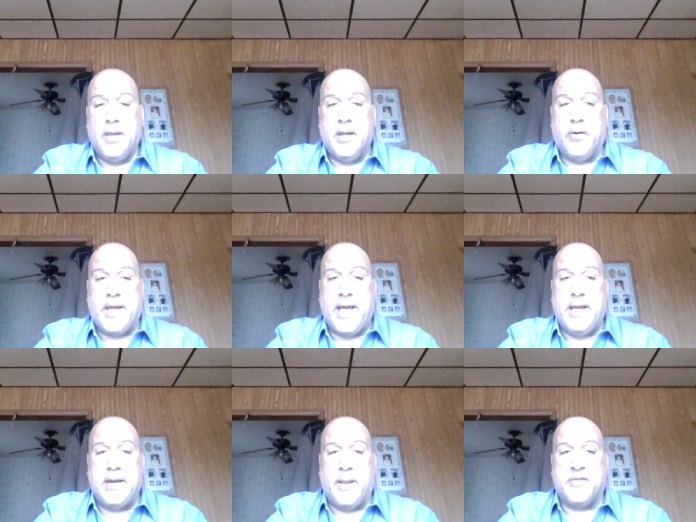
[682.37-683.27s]
Okay,
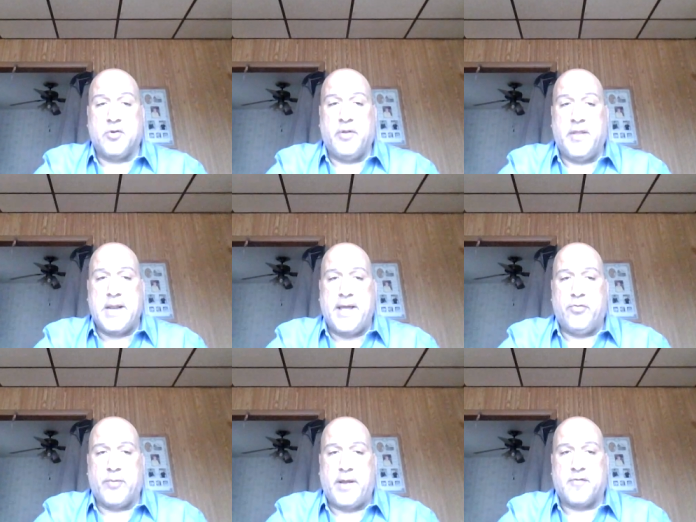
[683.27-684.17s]
now let's go to the
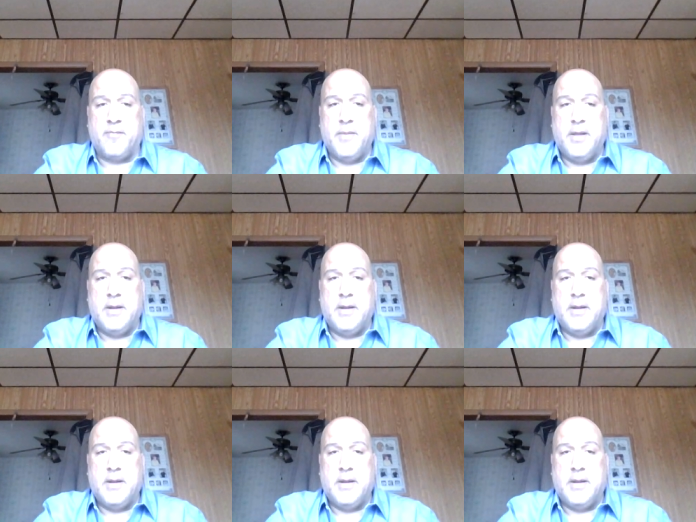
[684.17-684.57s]
9th race.